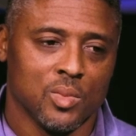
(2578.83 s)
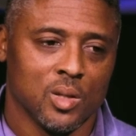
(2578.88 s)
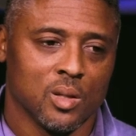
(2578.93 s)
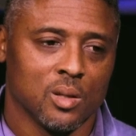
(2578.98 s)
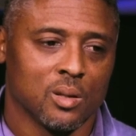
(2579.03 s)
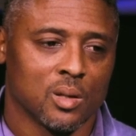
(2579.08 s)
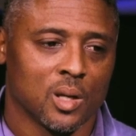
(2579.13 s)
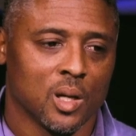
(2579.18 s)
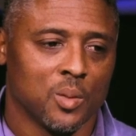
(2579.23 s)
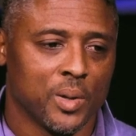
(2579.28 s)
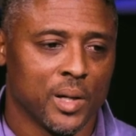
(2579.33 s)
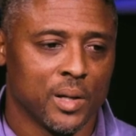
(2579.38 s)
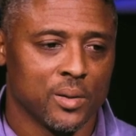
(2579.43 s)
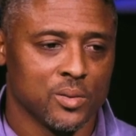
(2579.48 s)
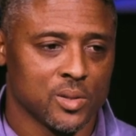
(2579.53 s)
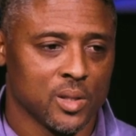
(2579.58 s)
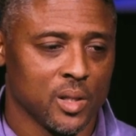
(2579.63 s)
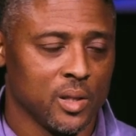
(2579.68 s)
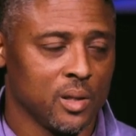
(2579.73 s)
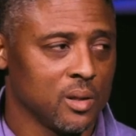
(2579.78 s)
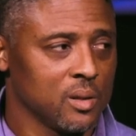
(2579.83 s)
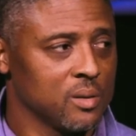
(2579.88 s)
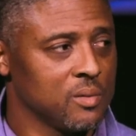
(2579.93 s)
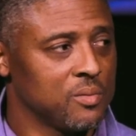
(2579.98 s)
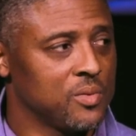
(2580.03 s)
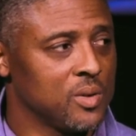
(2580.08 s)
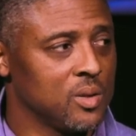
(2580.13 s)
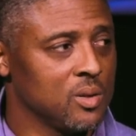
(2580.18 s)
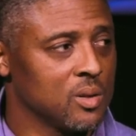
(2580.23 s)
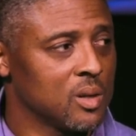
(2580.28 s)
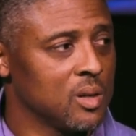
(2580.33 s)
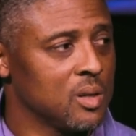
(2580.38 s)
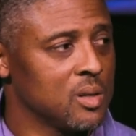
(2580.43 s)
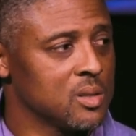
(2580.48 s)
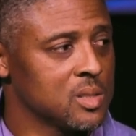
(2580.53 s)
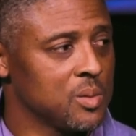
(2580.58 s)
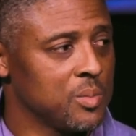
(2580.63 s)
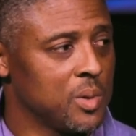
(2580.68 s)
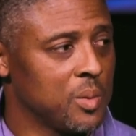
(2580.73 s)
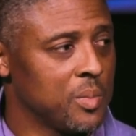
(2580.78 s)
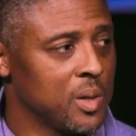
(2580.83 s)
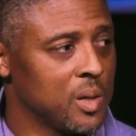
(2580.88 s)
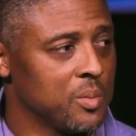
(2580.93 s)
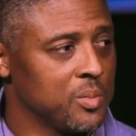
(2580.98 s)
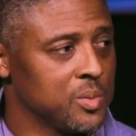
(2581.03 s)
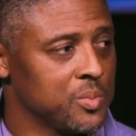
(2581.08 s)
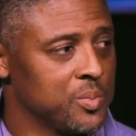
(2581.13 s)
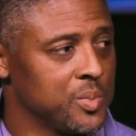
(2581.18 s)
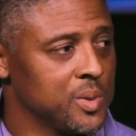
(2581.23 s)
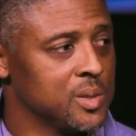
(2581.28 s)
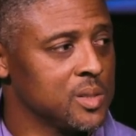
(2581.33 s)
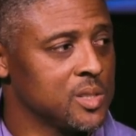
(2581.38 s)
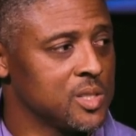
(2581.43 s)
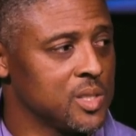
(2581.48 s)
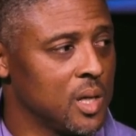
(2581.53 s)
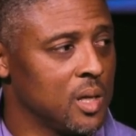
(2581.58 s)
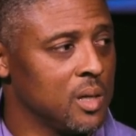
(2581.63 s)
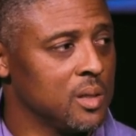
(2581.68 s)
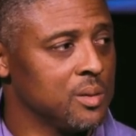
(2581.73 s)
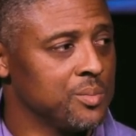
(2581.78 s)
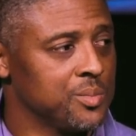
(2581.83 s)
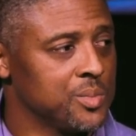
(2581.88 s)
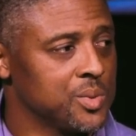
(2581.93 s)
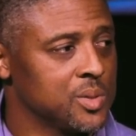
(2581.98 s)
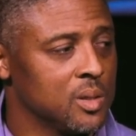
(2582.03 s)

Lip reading: You know, a couple hours later, I get a phone call saying my mom had been shot.